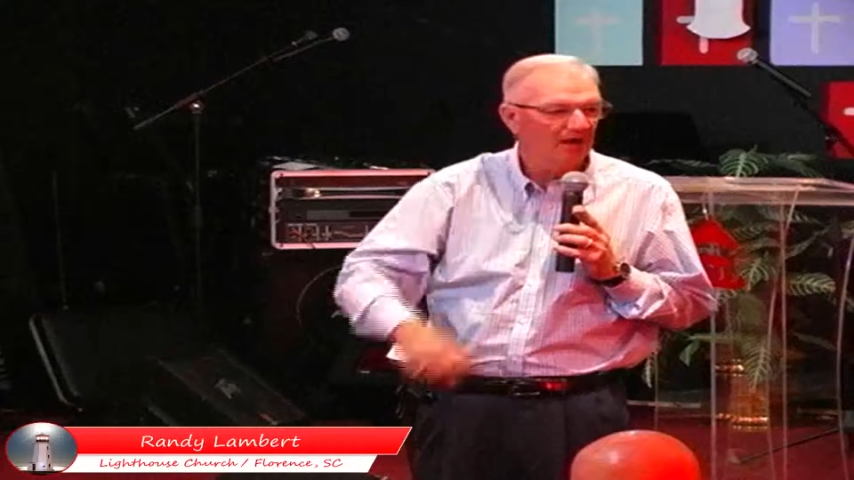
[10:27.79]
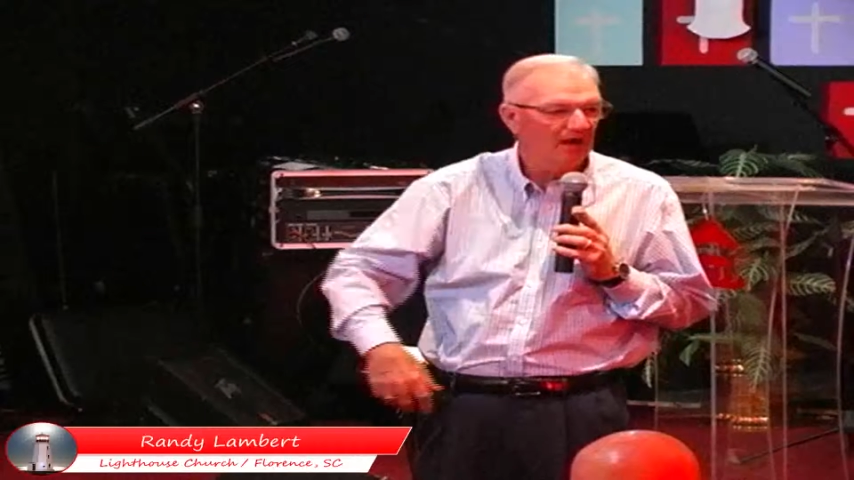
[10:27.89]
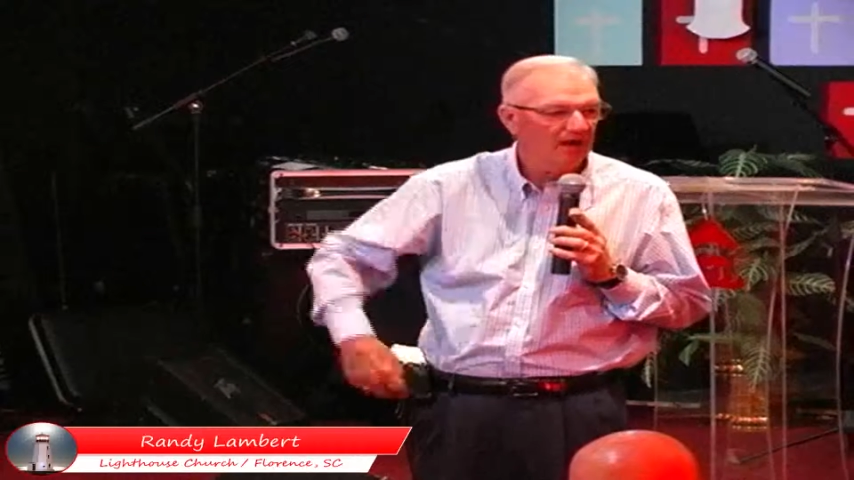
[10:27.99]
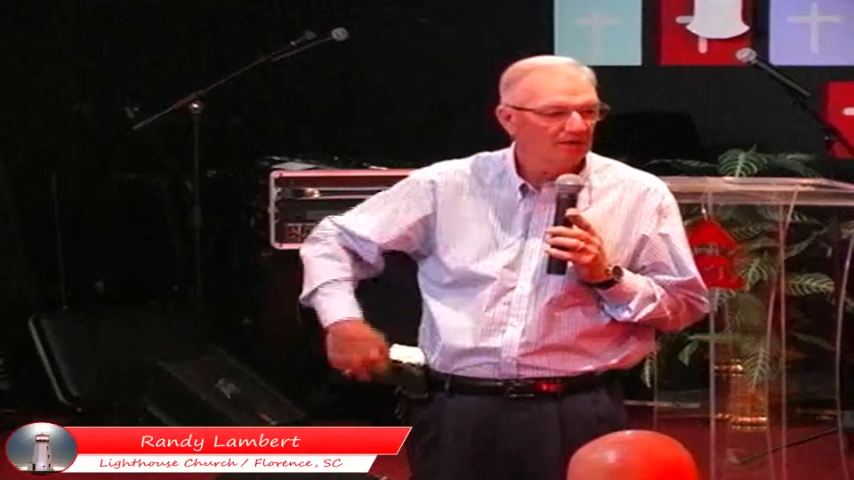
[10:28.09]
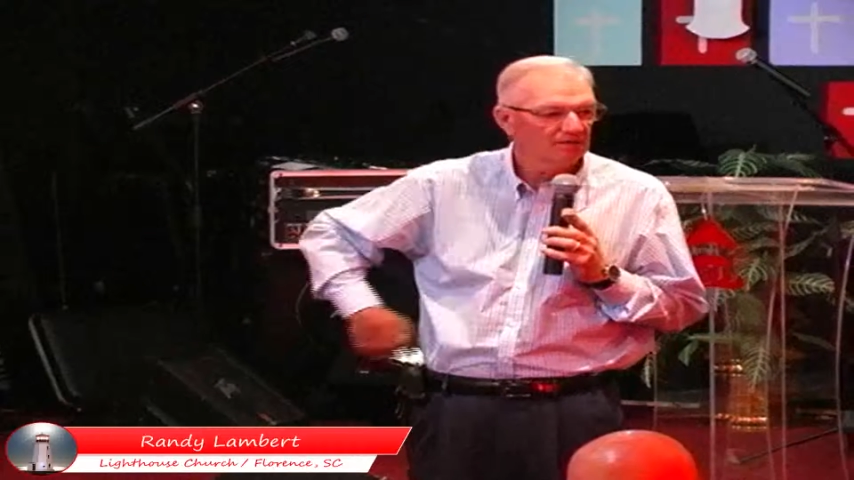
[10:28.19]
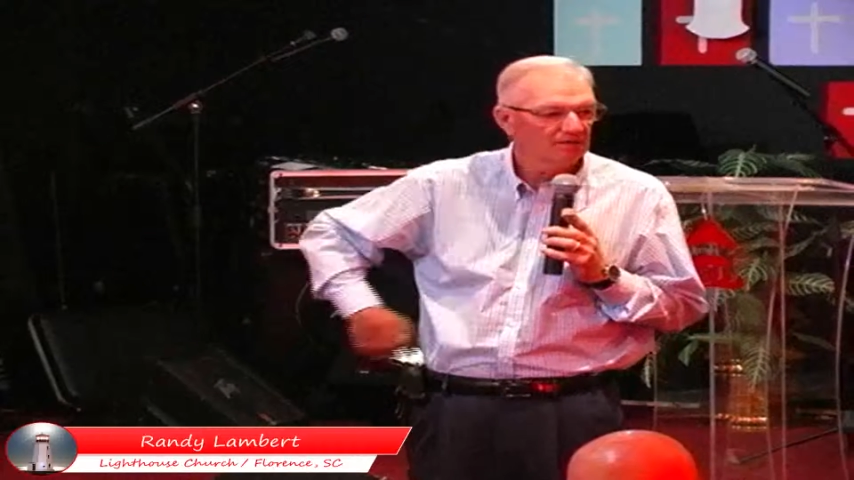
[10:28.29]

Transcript: Huh?